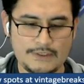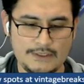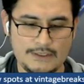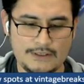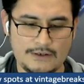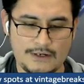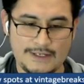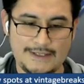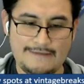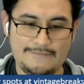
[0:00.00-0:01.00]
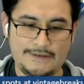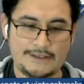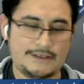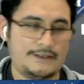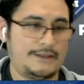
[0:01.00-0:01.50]
Card 11,
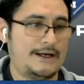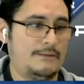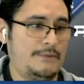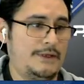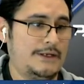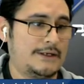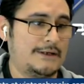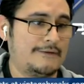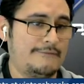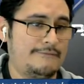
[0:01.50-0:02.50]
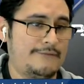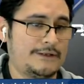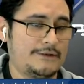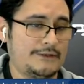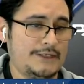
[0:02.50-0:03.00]
Yao Ming,
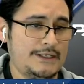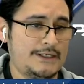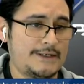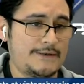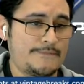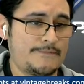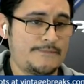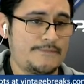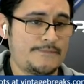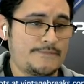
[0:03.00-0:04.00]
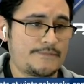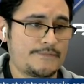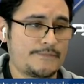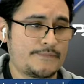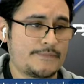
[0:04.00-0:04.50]
Victor Lee
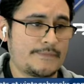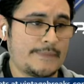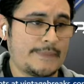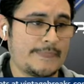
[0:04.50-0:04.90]
What's up, Victor?